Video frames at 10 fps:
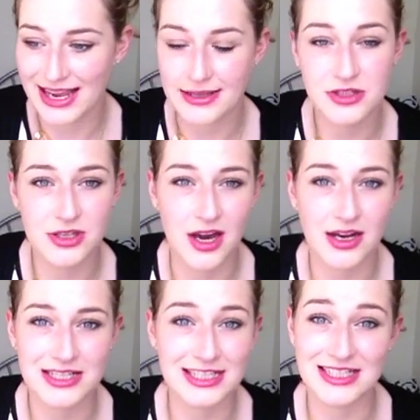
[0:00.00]
get
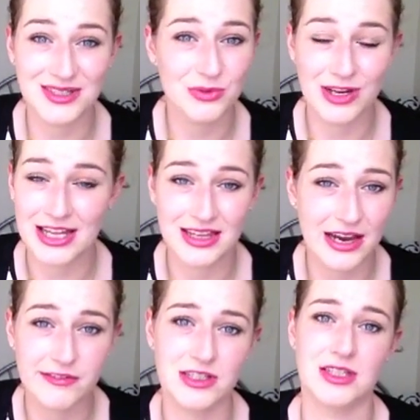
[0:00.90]
started with
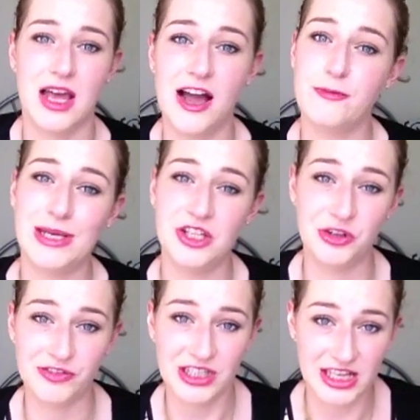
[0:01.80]
everything that I've been
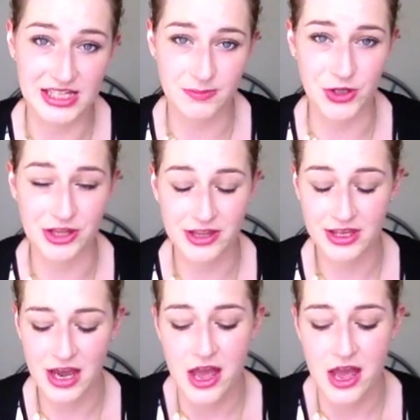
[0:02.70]
loving this month.